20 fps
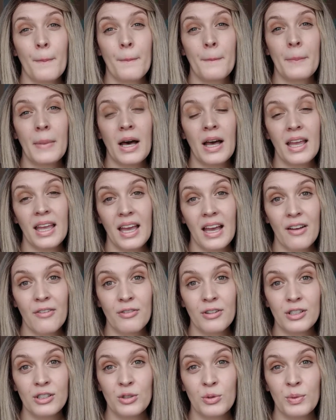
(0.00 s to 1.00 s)
my
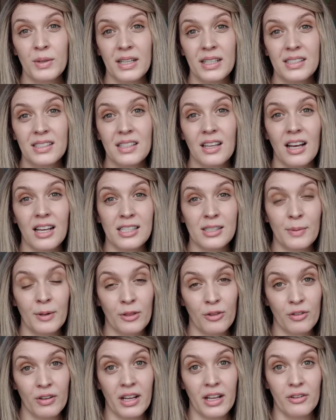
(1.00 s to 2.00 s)
average wigs cost
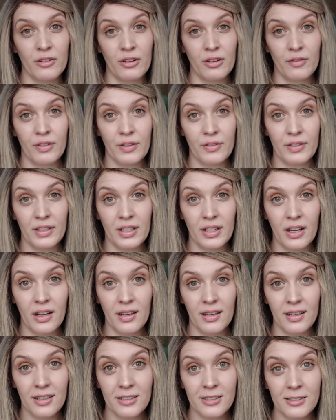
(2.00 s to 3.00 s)
about
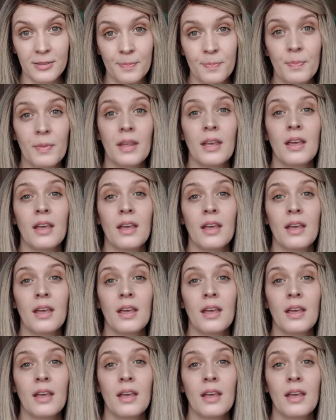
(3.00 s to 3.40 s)
$350.